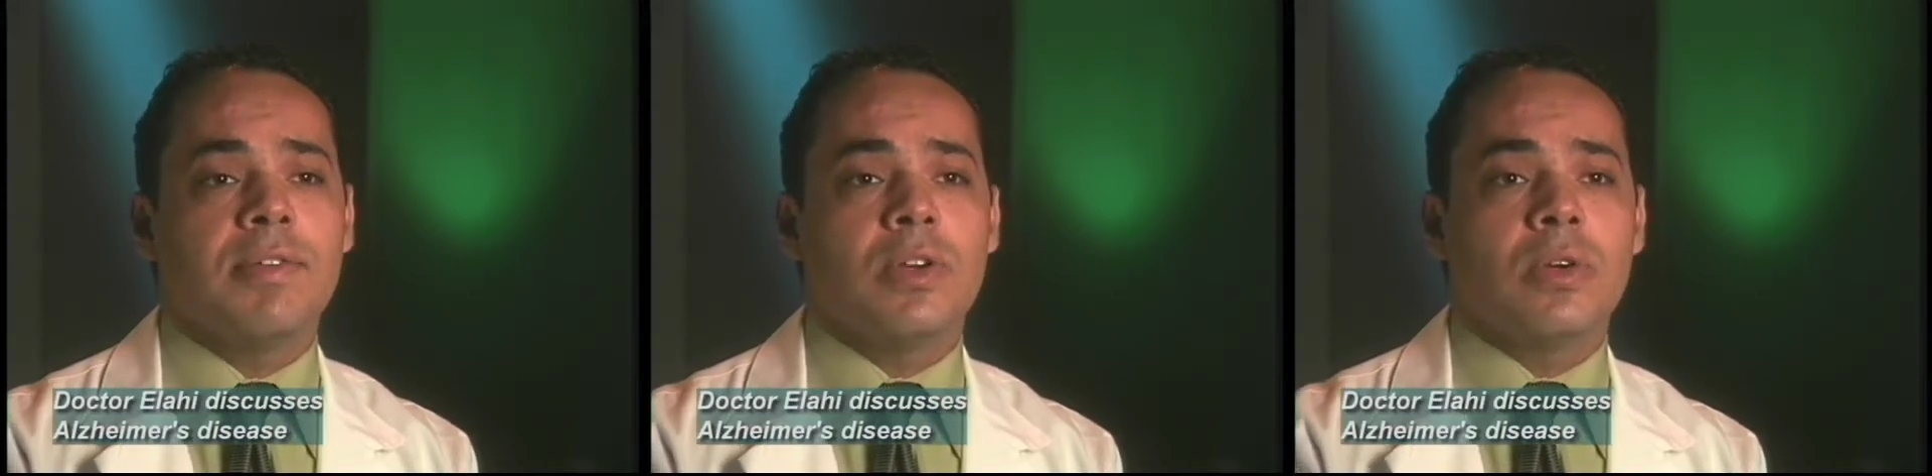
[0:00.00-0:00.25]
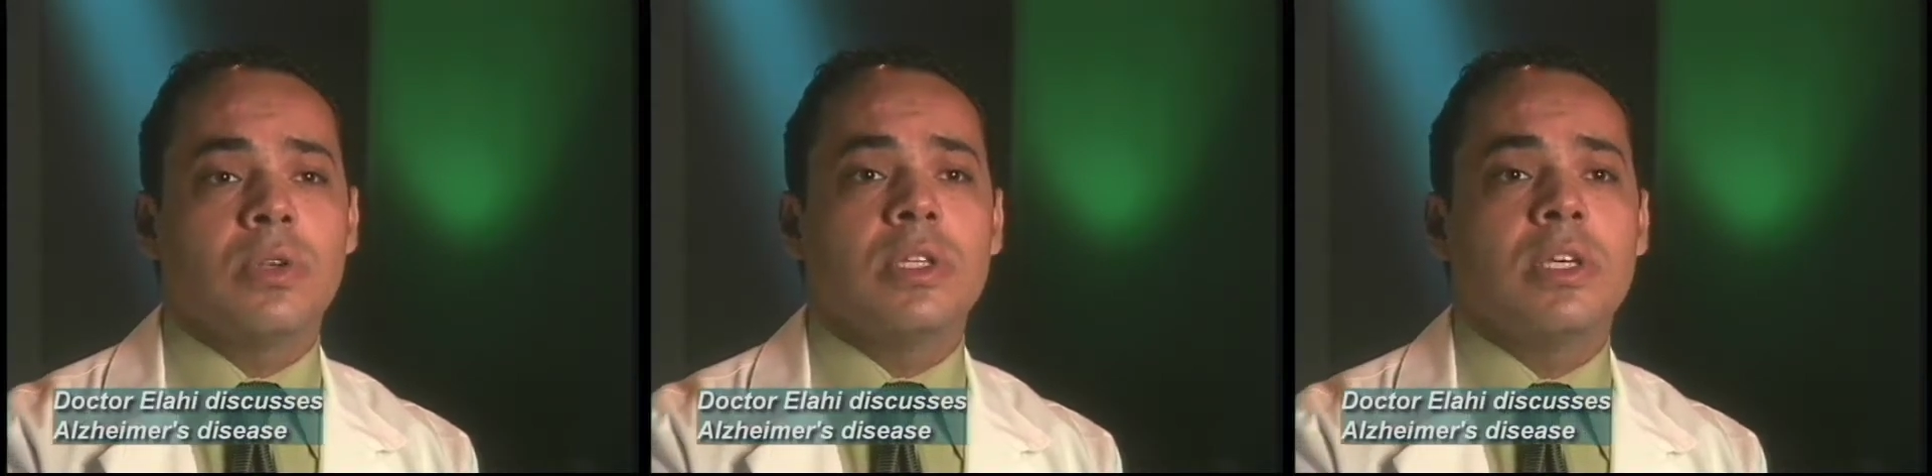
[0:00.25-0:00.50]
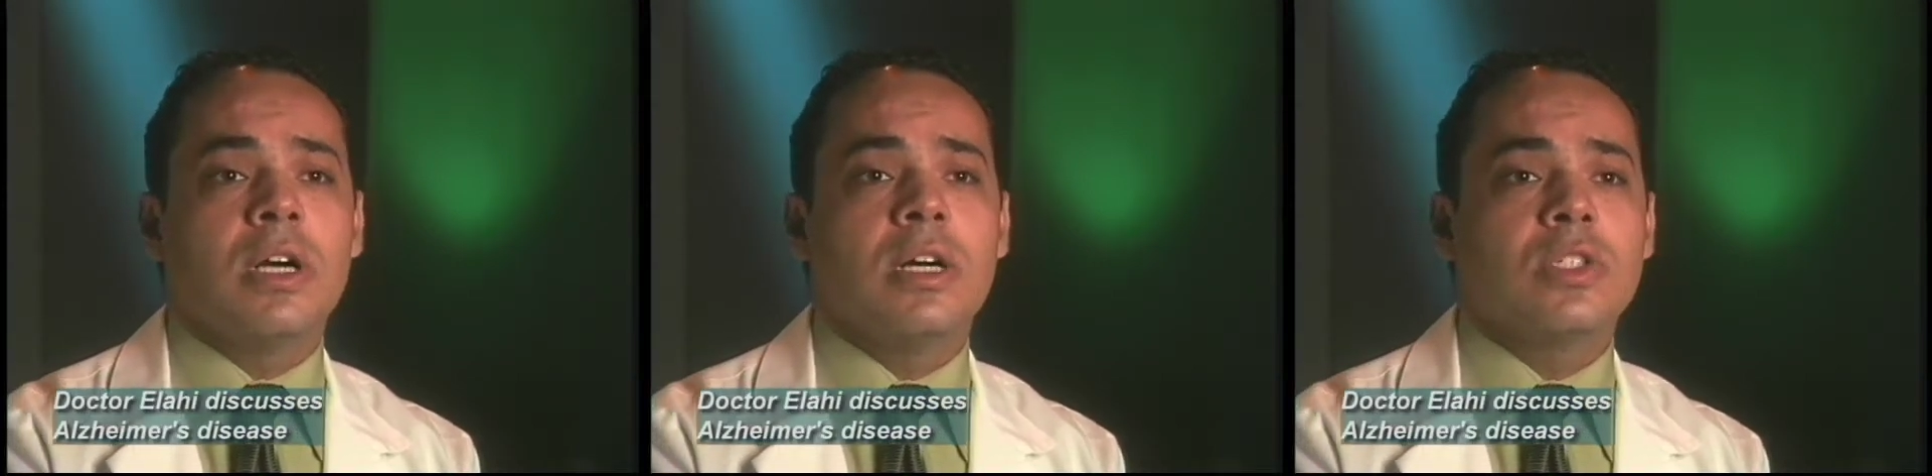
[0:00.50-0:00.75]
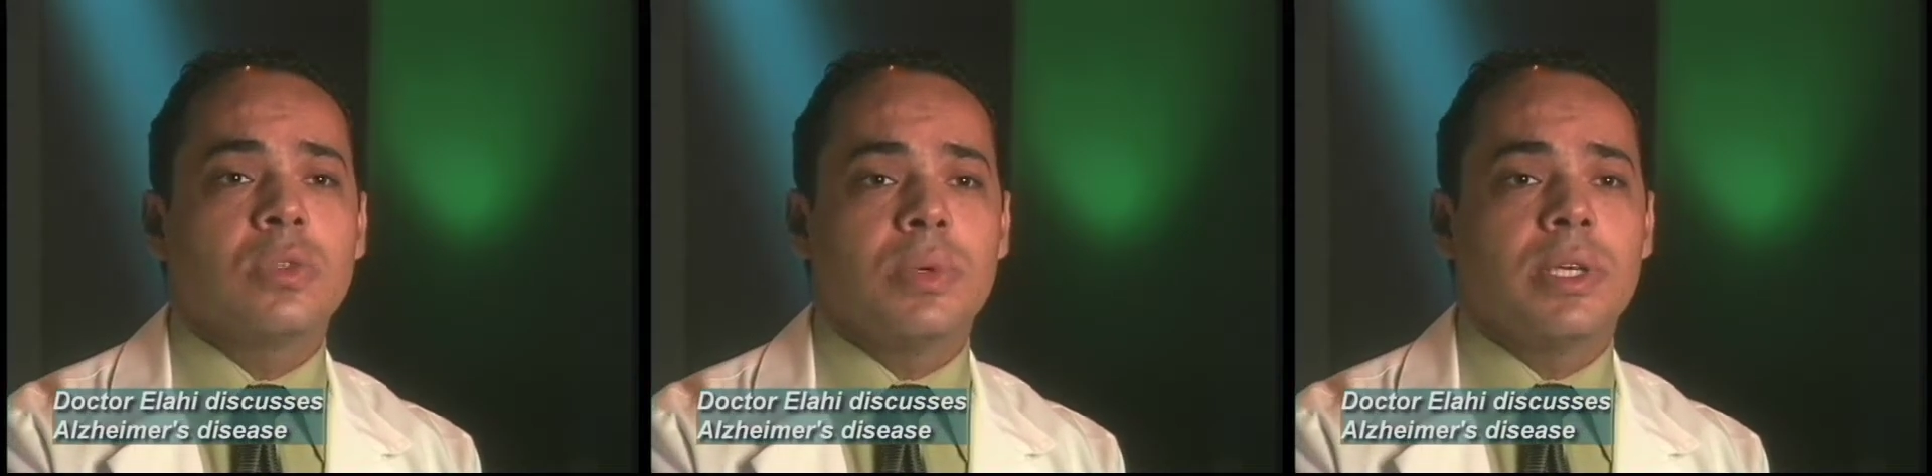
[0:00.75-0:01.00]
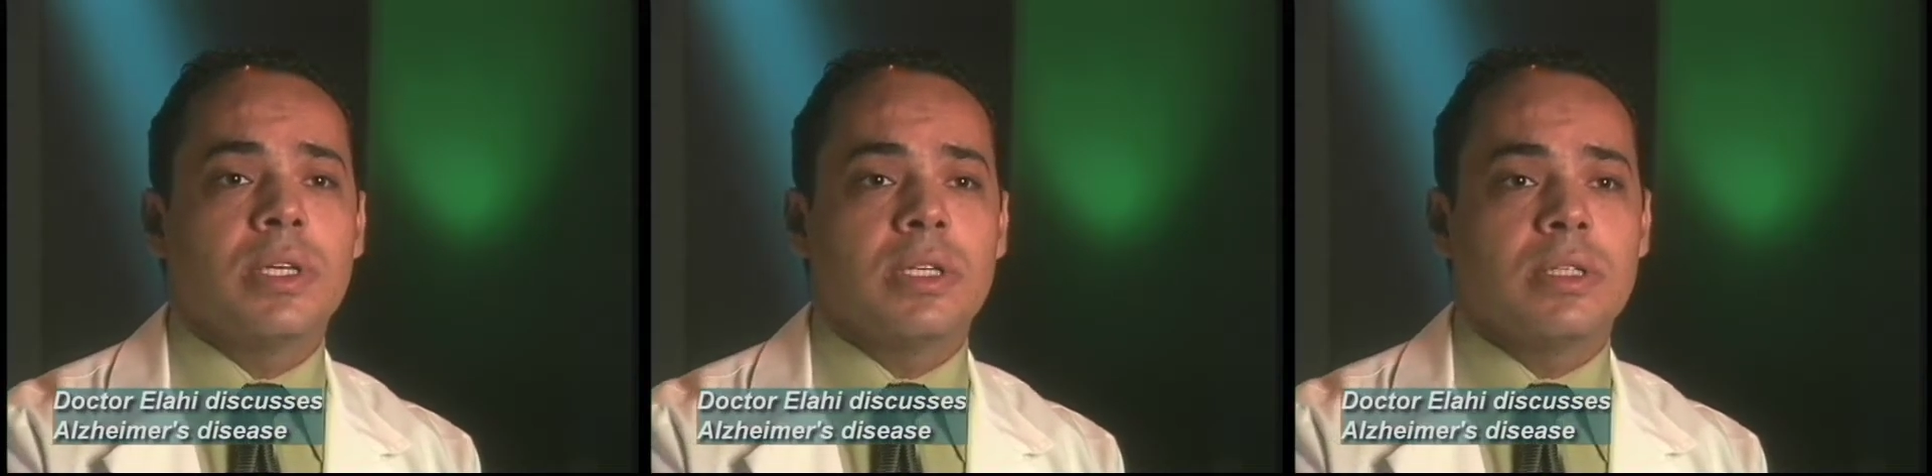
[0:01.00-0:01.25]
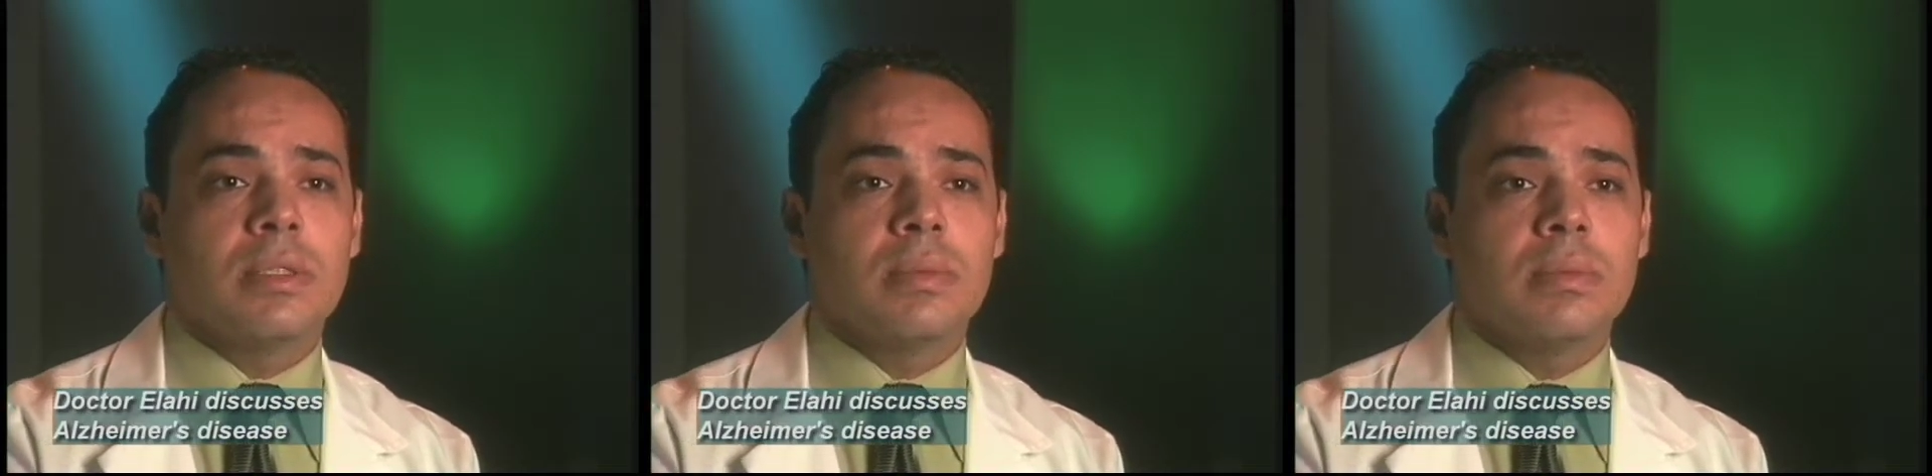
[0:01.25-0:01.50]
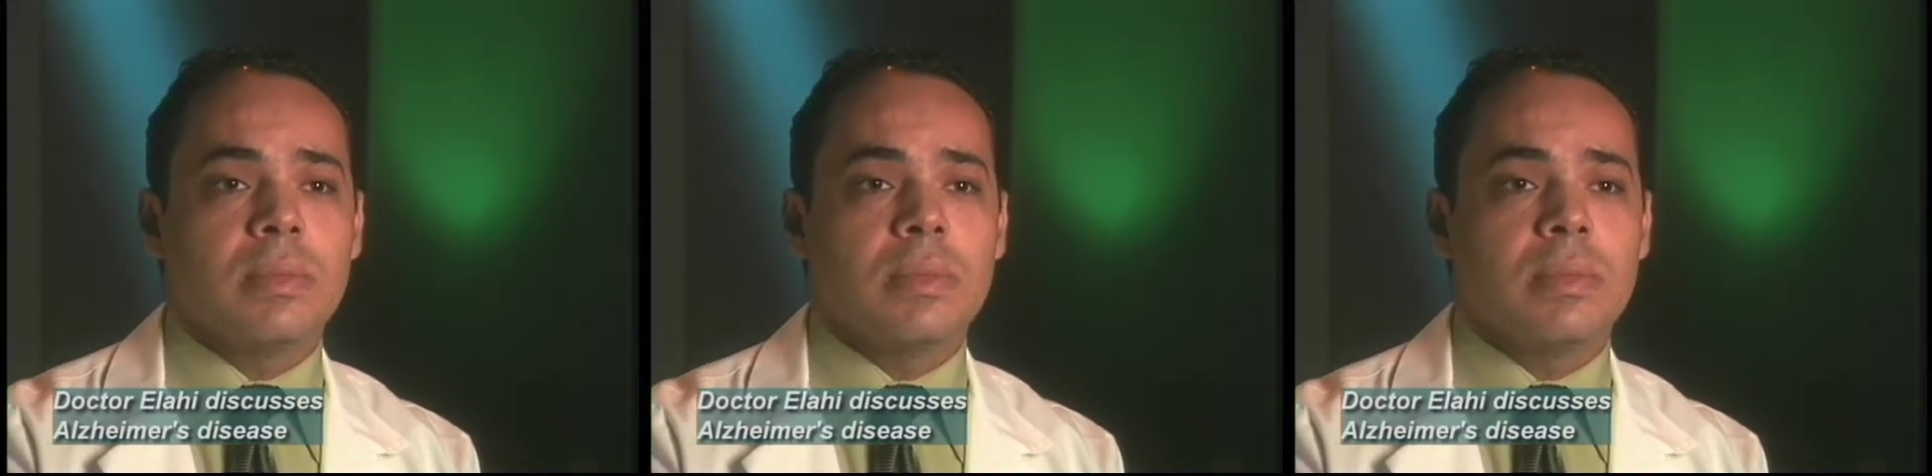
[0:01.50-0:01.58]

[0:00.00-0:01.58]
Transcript: it early on so we can